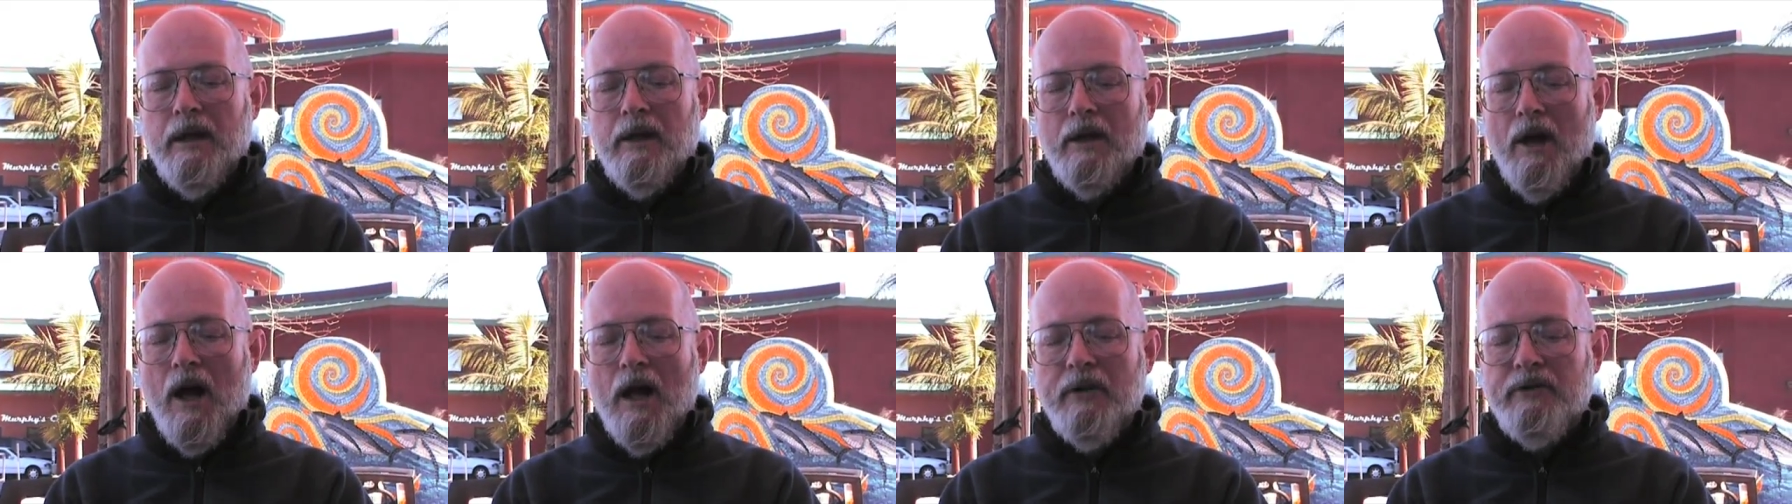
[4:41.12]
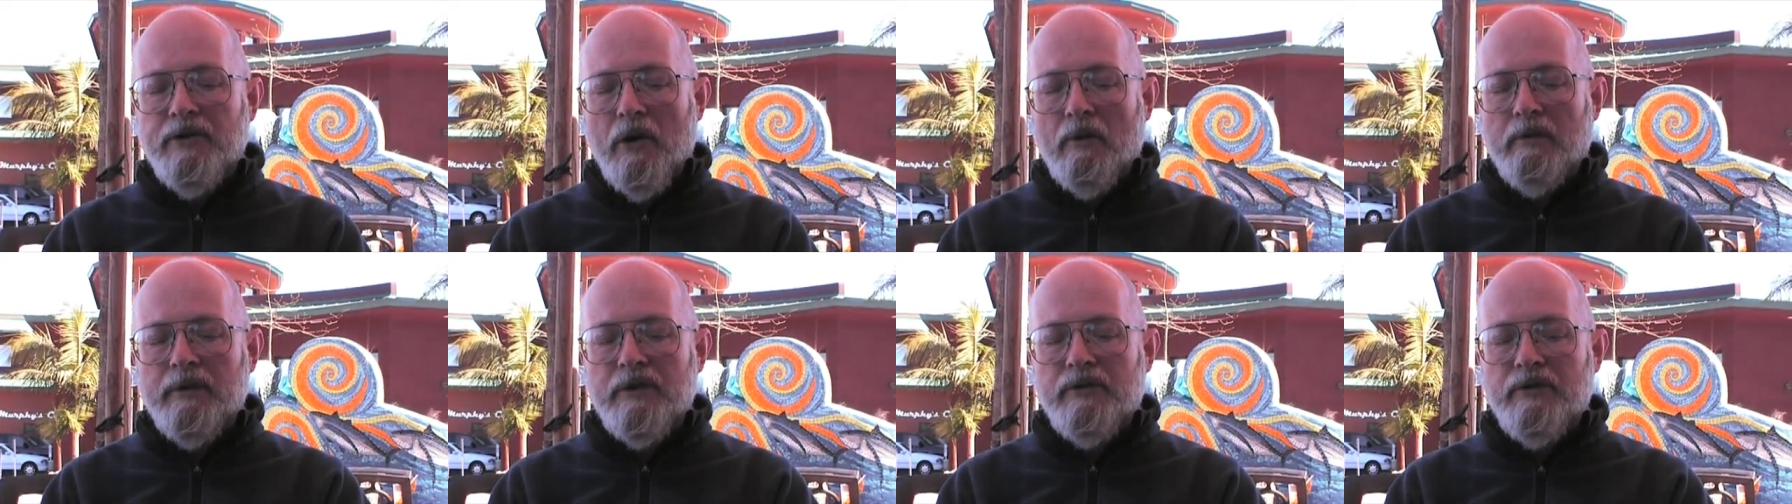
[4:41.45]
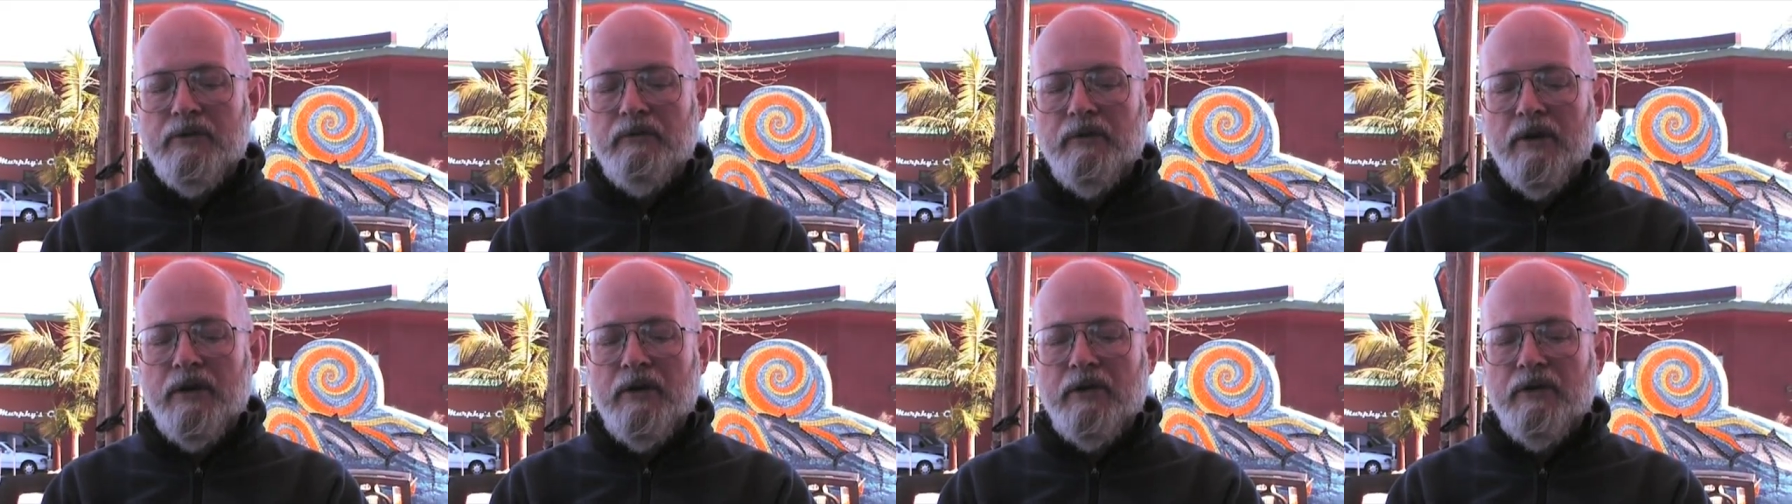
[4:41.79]
It also
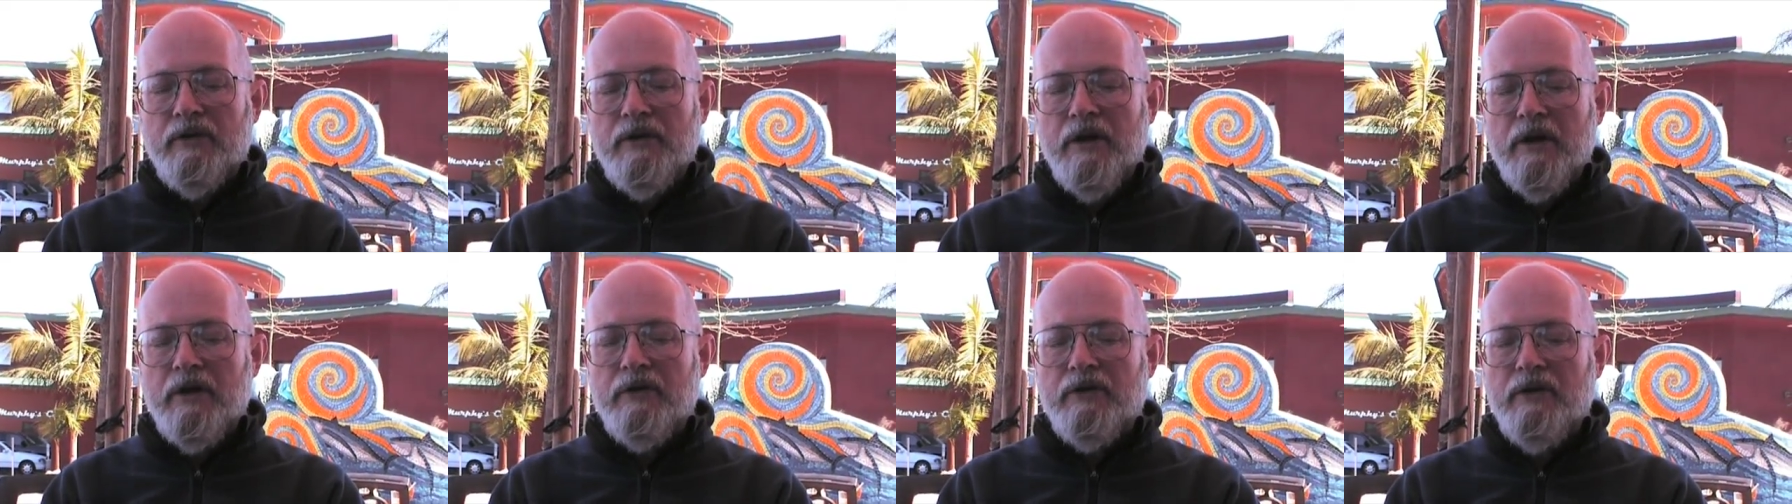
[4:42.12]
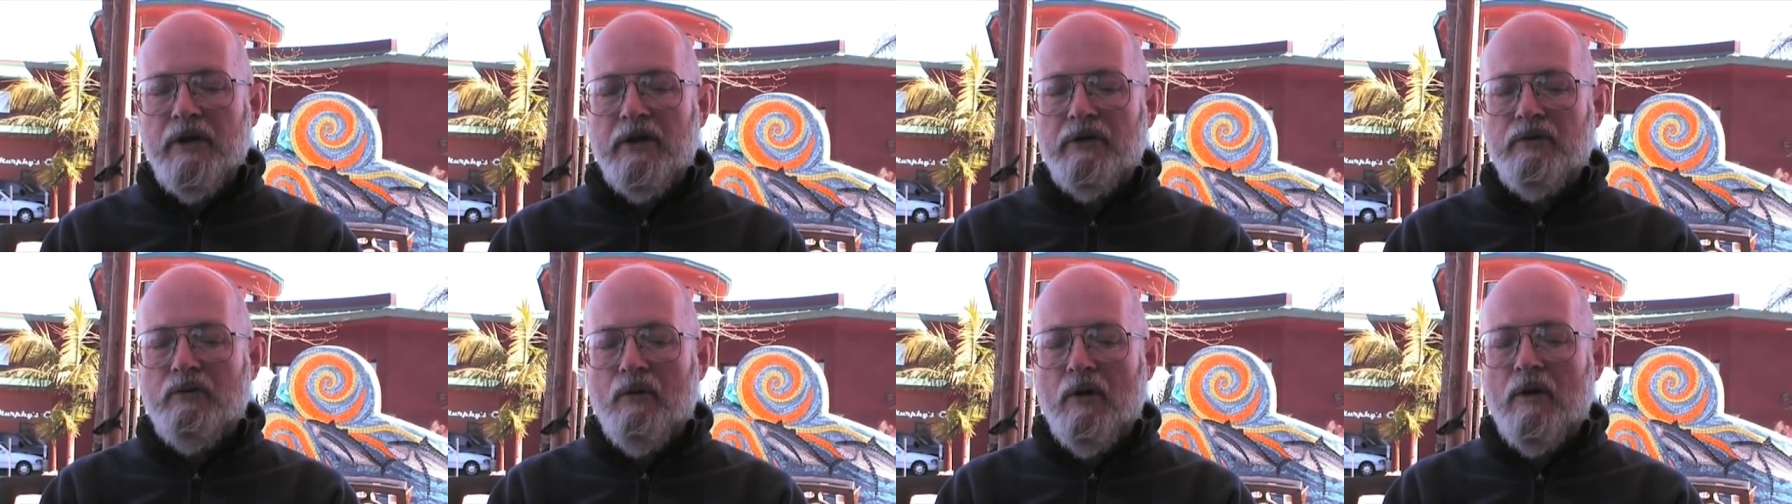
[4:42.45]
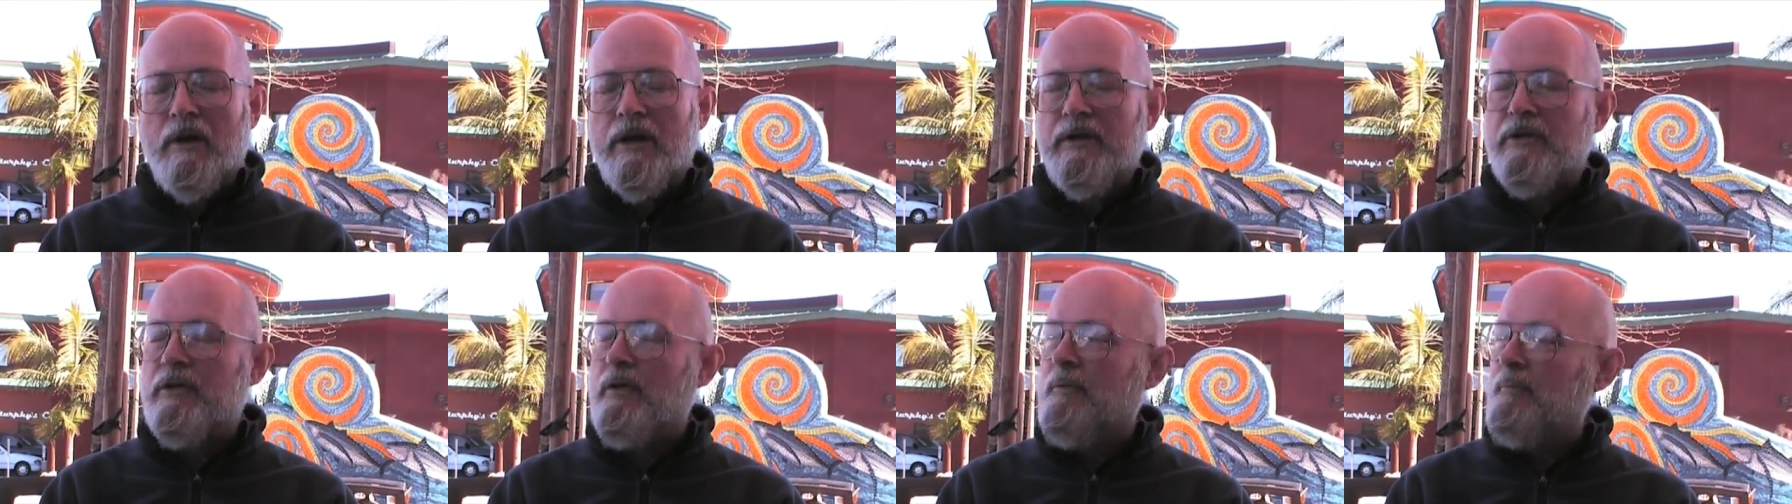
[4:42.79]
is
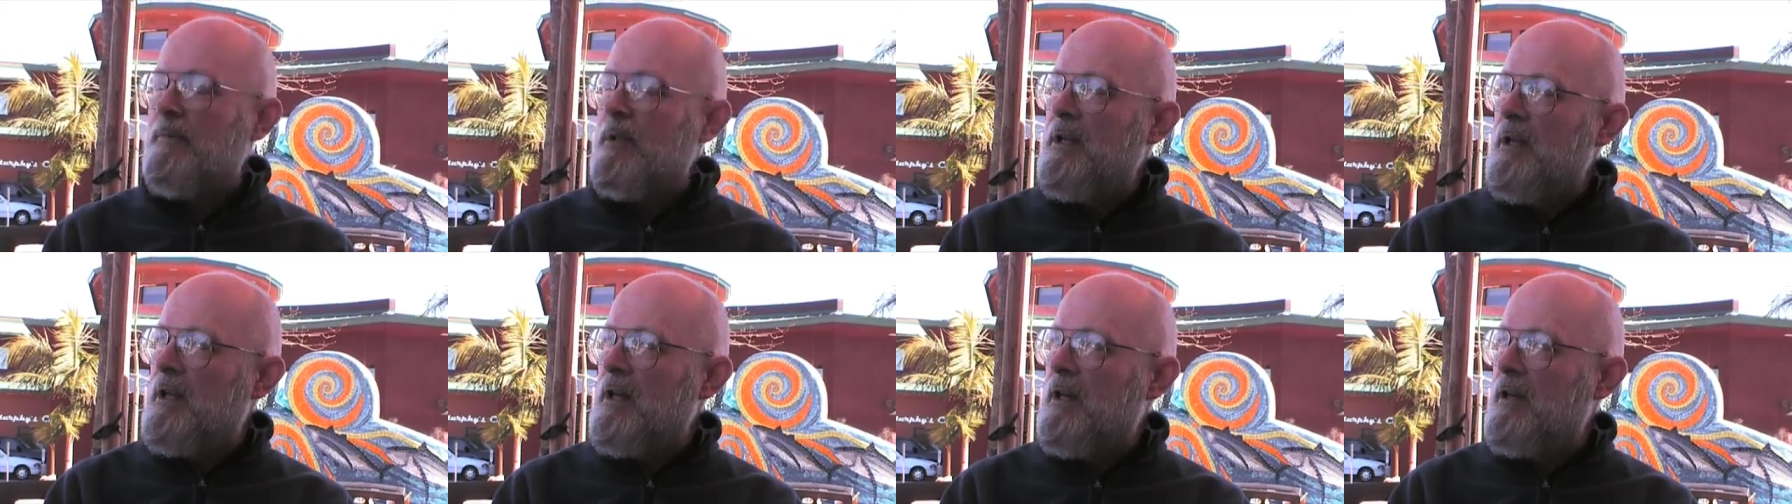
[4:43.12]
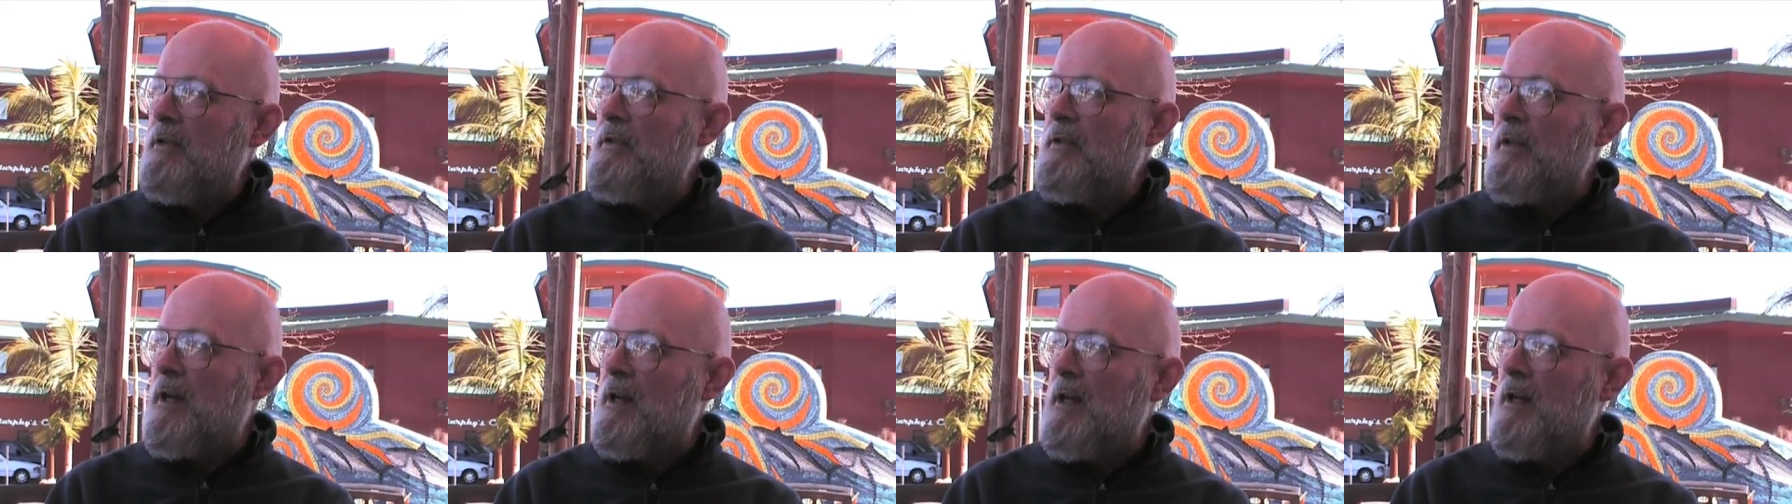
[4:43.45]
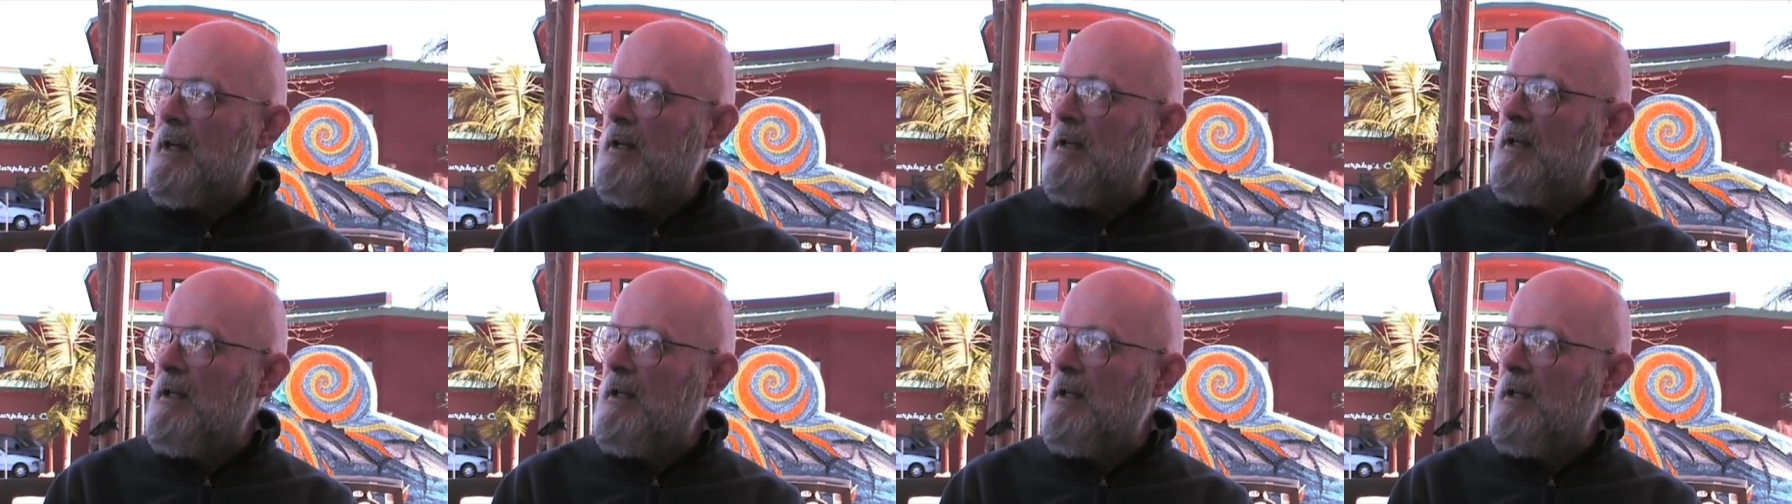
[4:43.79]
worrisome because